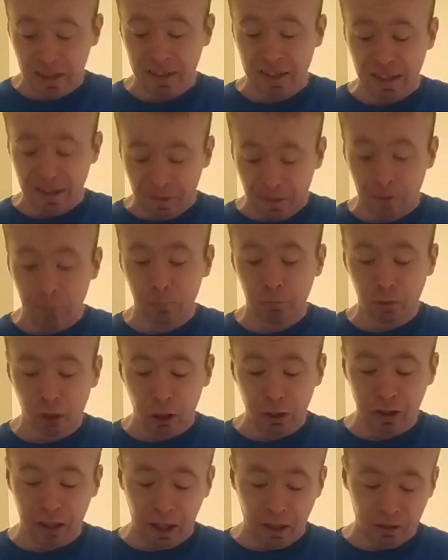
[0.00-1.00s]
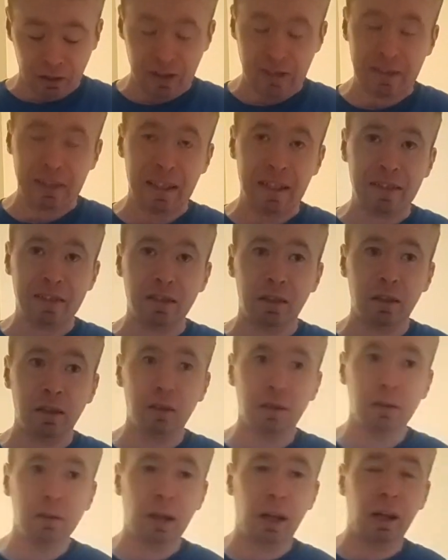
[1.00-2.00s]
to see them go down this
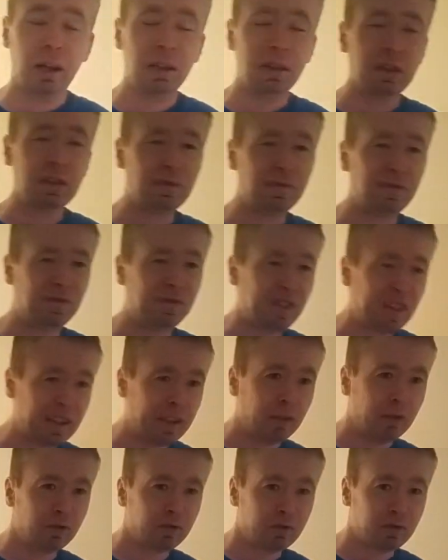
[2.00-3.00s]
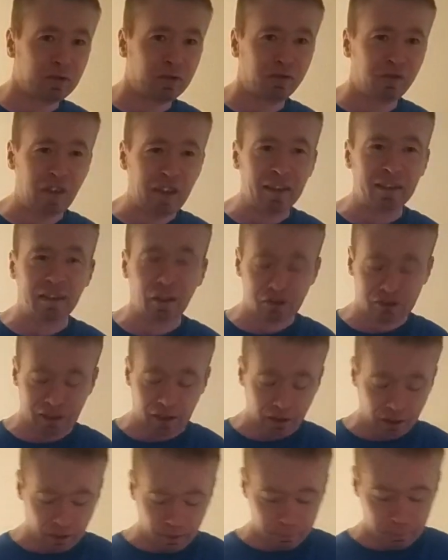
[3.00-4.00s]
season. I think they'll
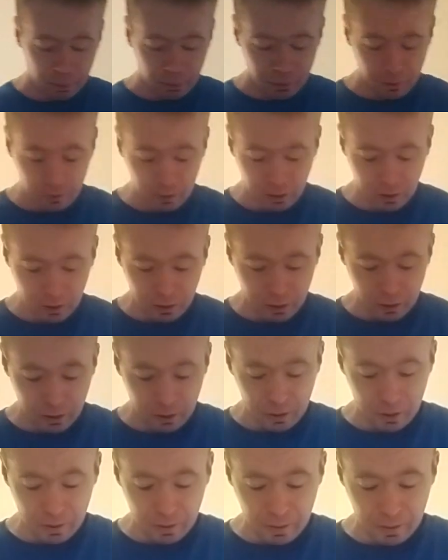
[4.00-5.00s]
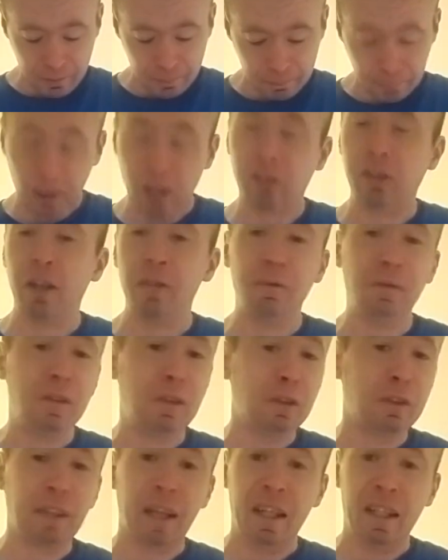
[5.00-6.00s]
stay up, but I don't think
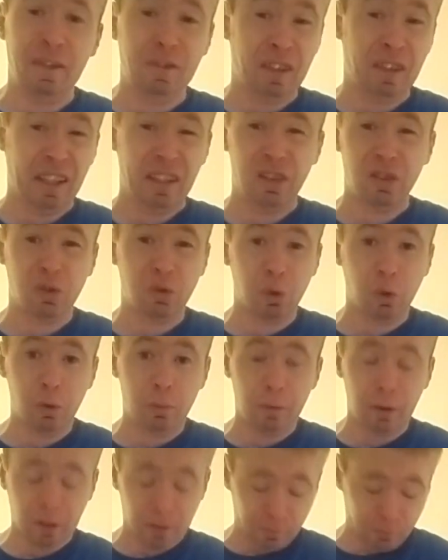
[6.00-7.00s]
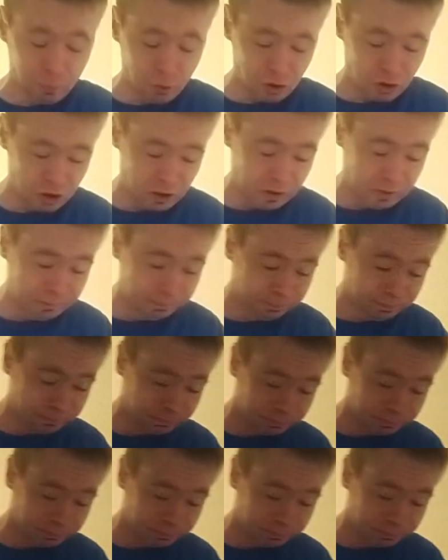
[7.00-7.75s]
they'll get anything against Dortmund, unfortunately.